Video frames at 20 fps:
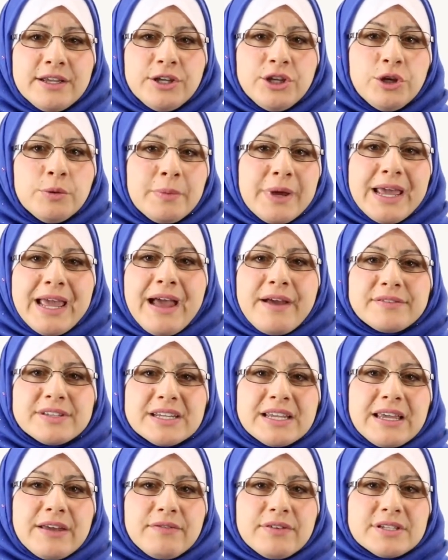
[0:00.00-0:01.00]
You may have
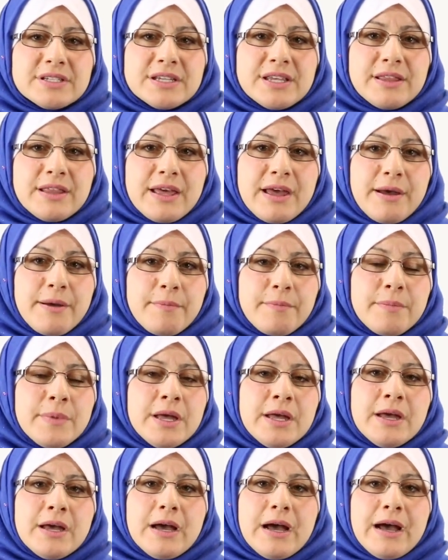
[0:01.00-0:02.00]
to give it to them
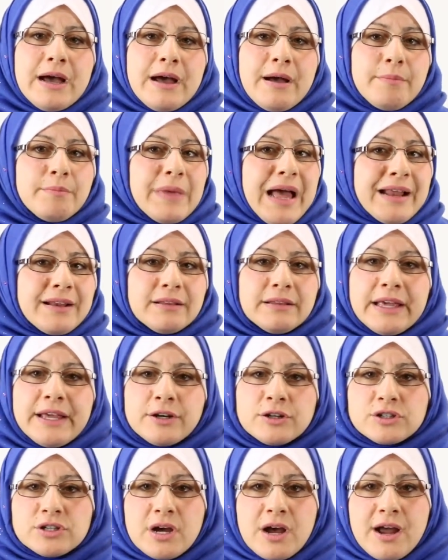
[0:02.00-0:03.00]
at a
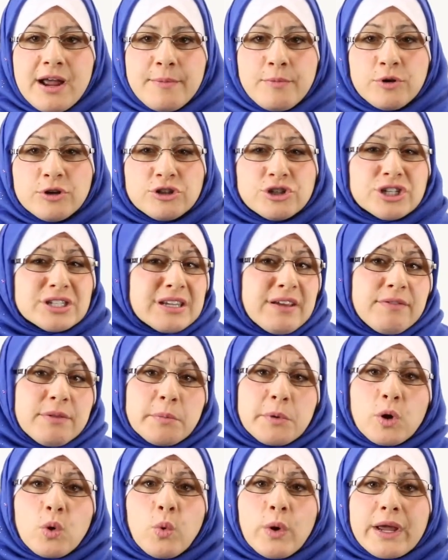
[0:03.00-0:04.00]
later time or just give
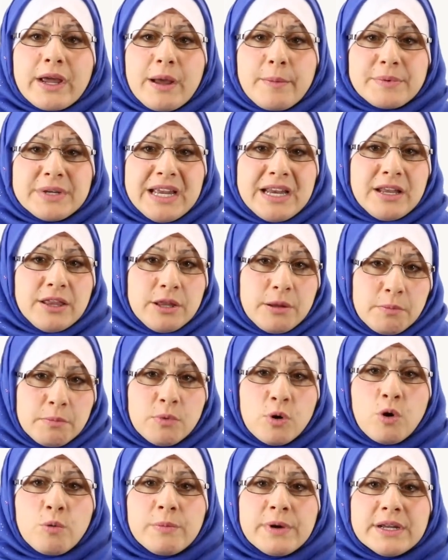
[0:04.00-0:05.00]
them a quick update in the
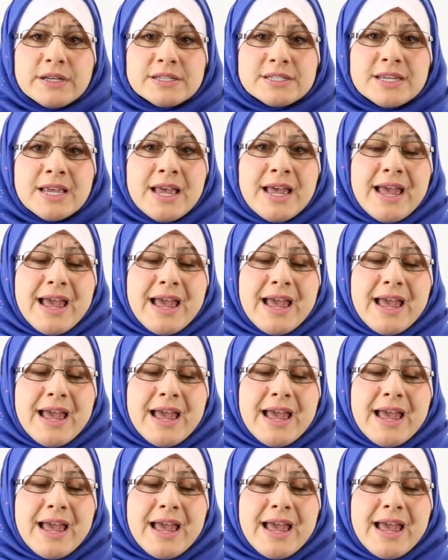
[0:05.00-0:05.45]
moment